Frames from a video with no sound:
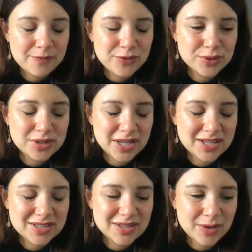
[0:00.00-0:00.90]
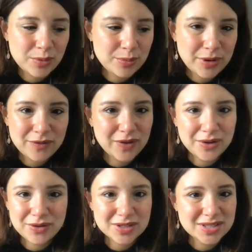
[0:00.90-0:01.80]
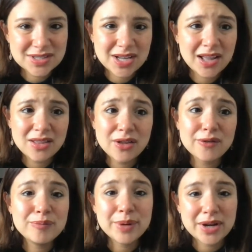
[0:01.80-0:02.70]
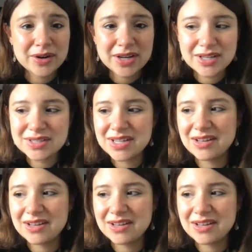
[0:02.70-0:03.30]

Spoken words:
Fruit day is like one of my favorites because I love berries.